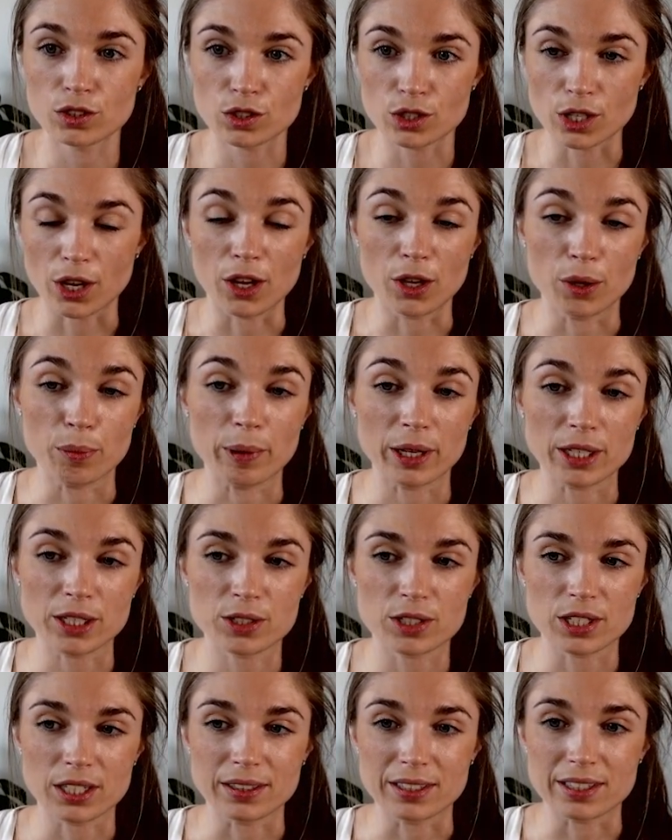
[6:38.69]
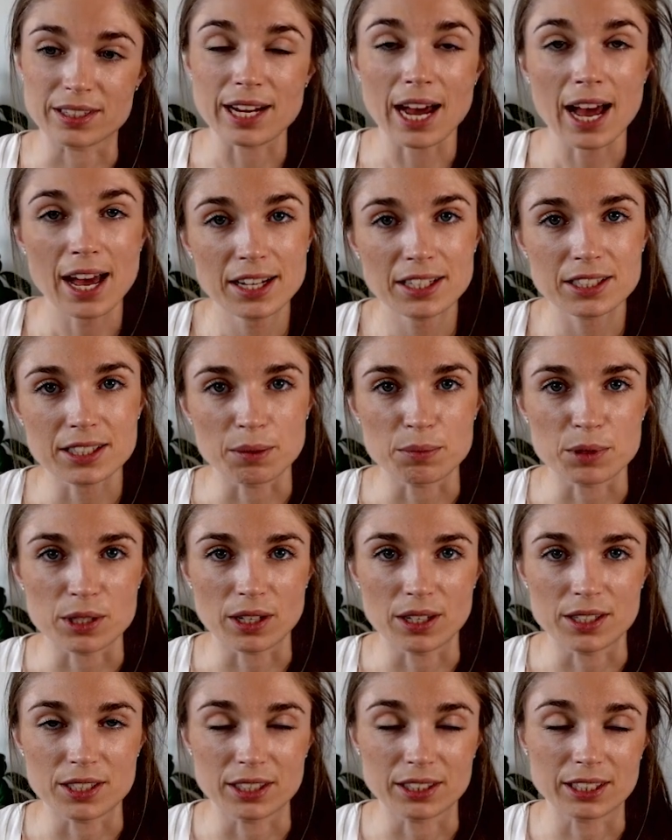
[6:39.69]
so by using the tags, I'm
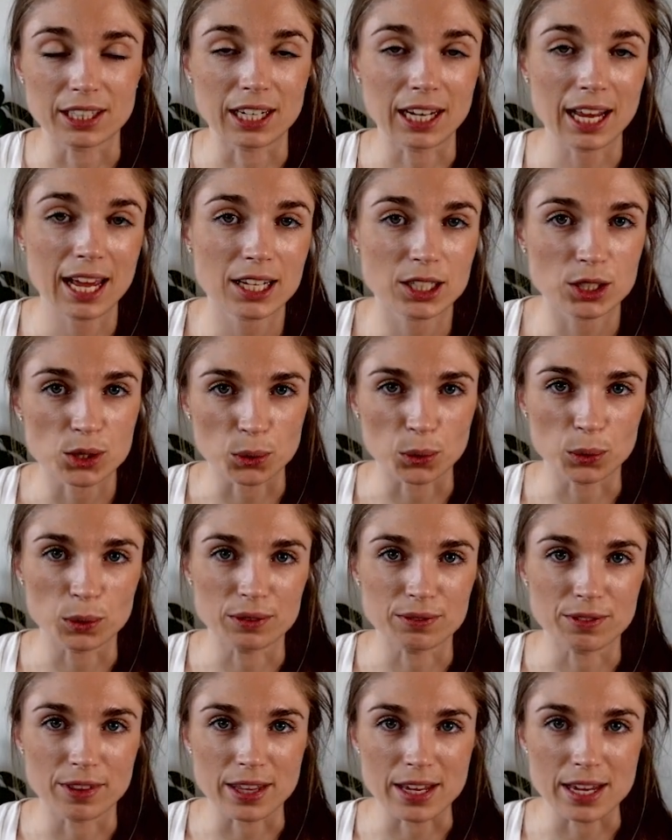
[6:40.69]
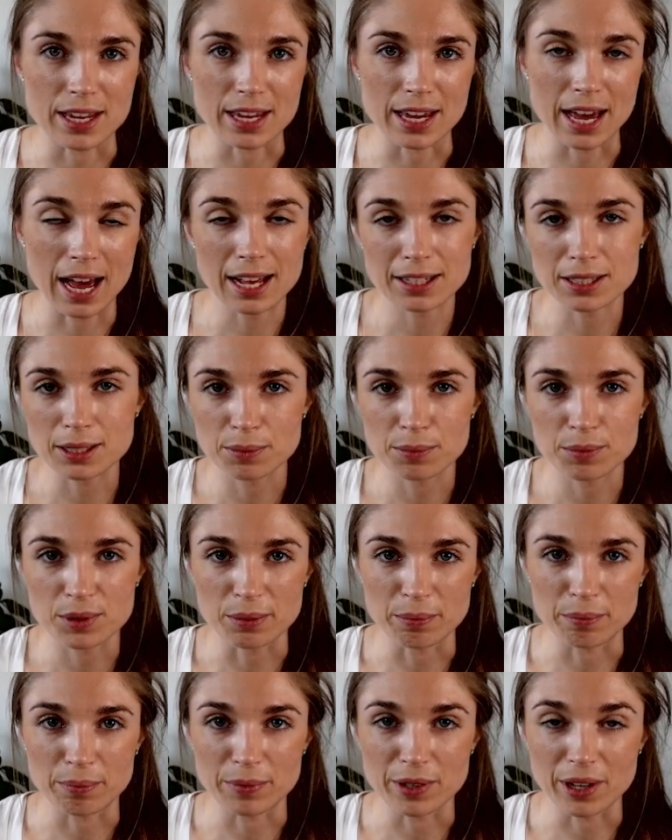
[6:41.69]
starting to collect all of the atoms
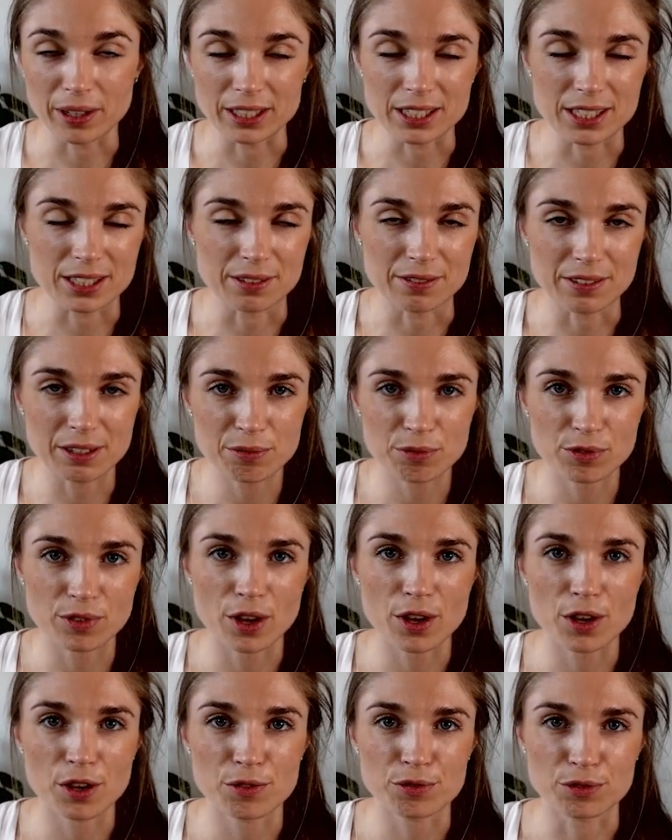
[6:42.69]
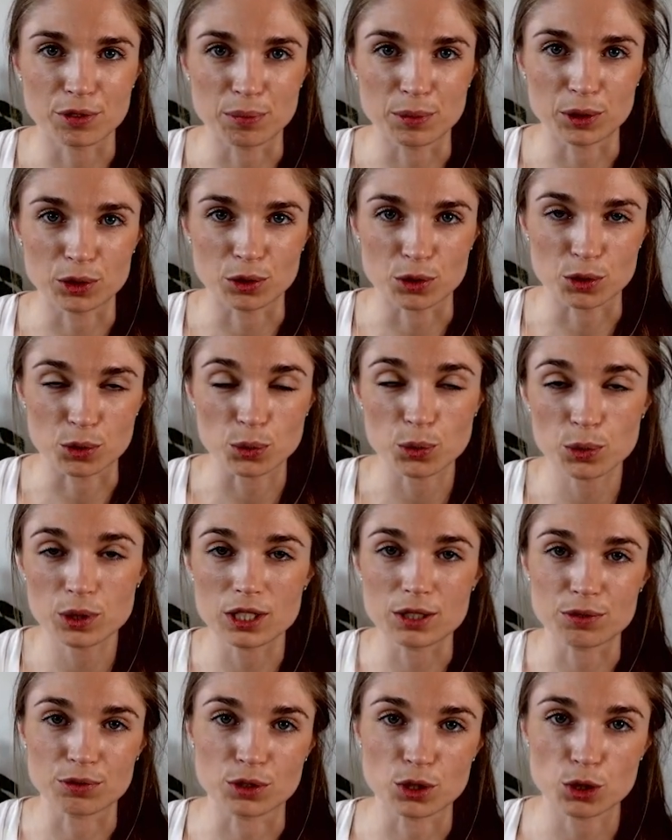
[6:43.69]
and nuggets of info from across all
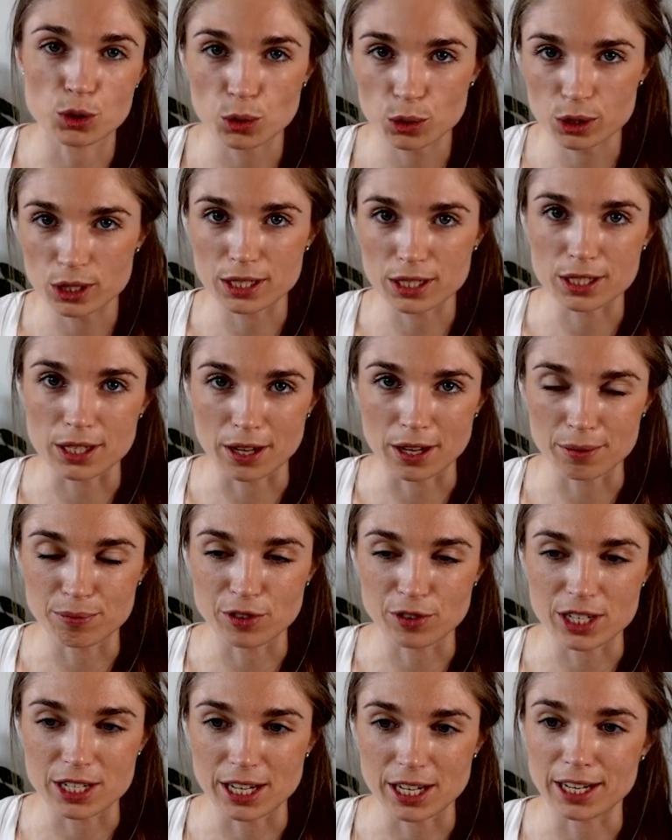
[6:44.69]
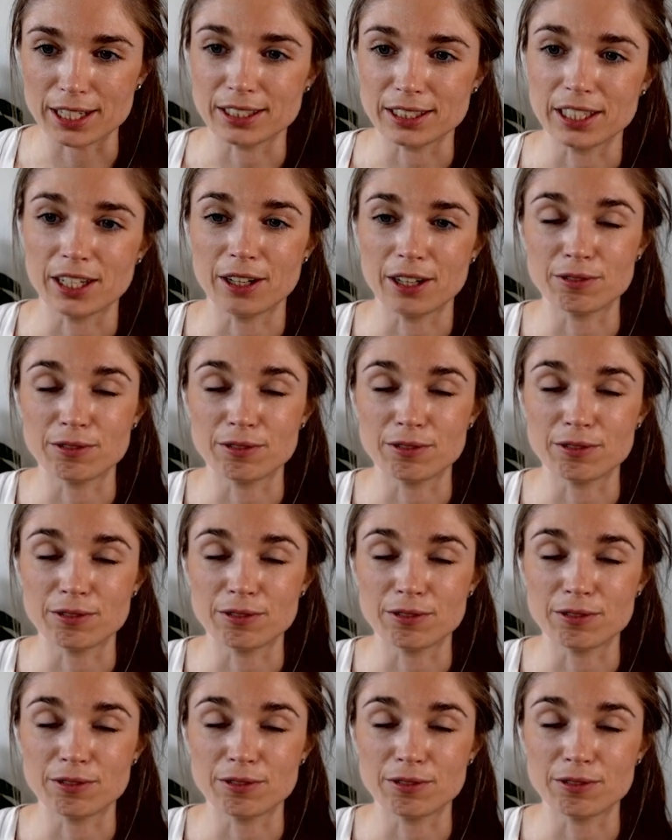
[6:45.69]
the different sources that I'm reading